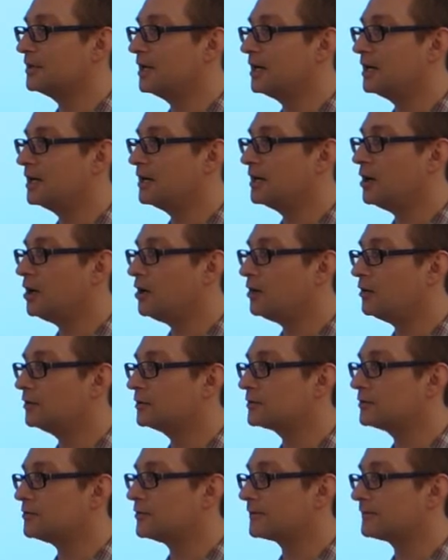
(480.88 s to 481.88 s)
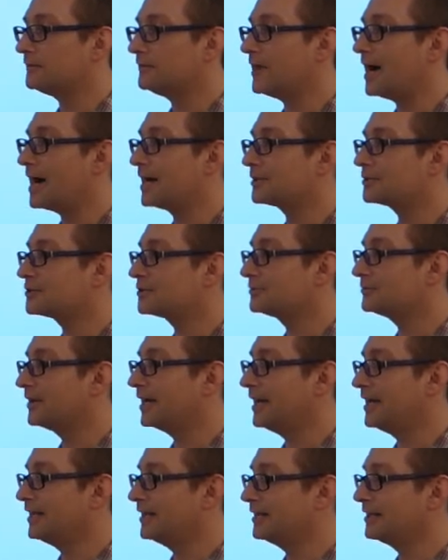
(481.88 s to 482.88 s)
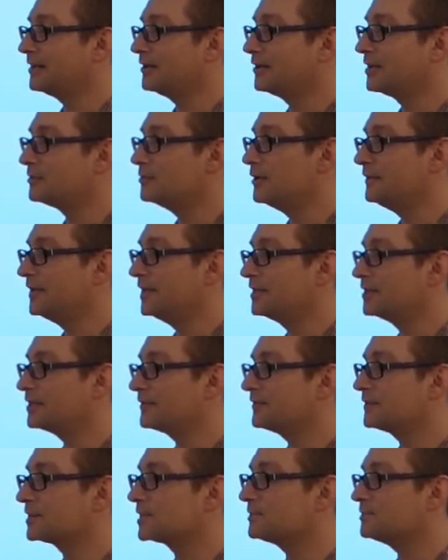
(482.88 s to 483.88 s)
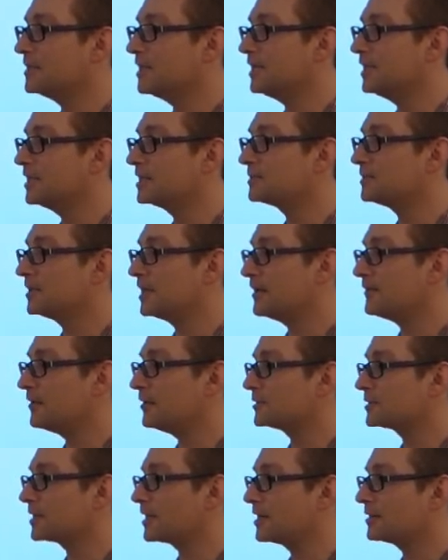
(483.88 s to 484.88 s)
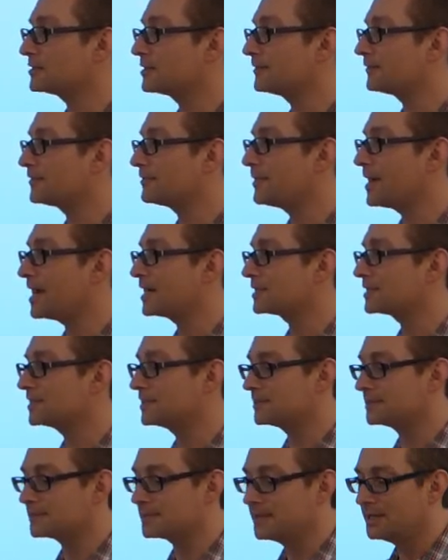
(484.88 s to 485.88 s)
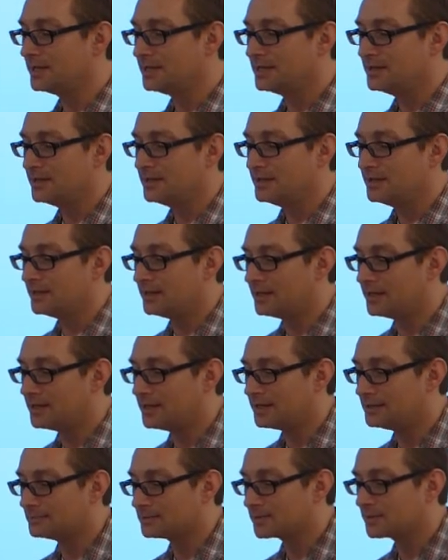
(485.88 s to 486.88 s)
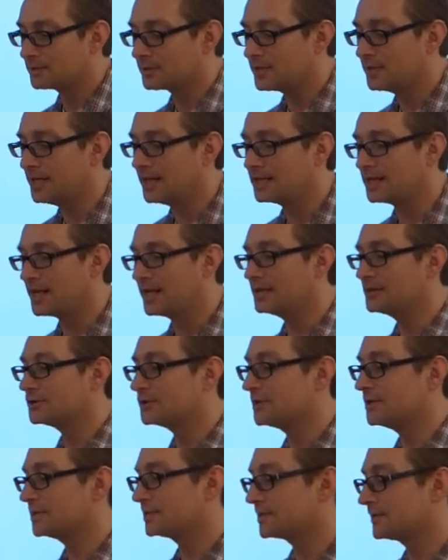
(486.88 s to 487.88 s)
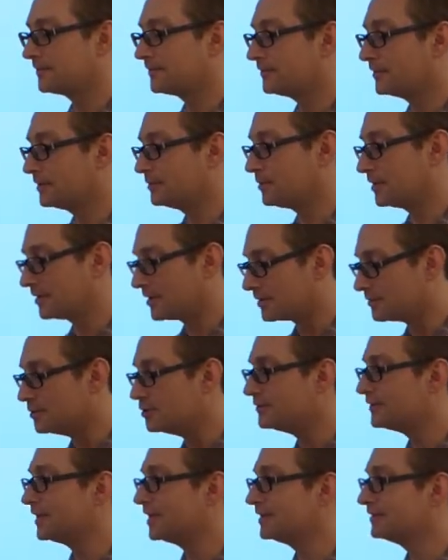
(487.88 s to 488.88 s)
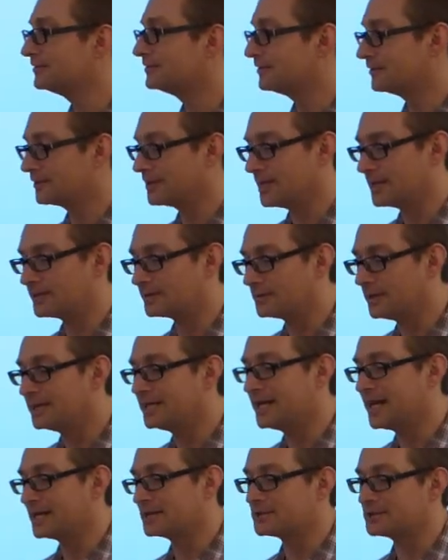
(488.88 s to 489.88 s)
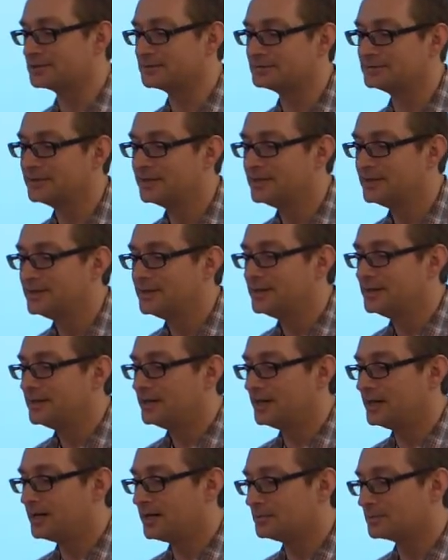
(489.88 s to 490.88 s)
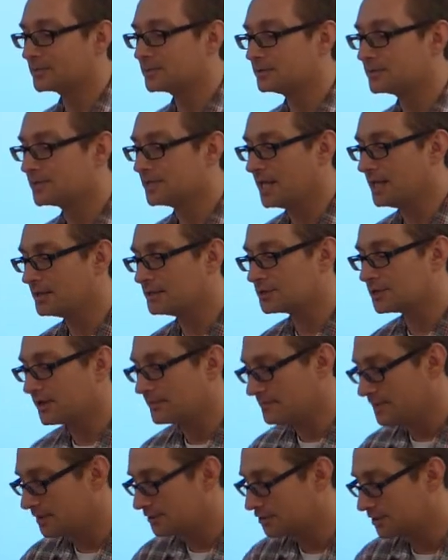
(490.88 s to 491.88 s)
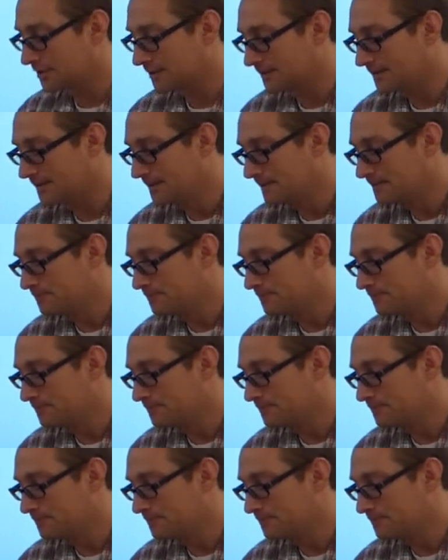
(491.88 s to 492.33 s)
Hulk or Flash, right? They're moving at different speeds, but they've also got different masses. So kinetic energy is, but they're moving, okay, they're running at you. So it's the energy of motion.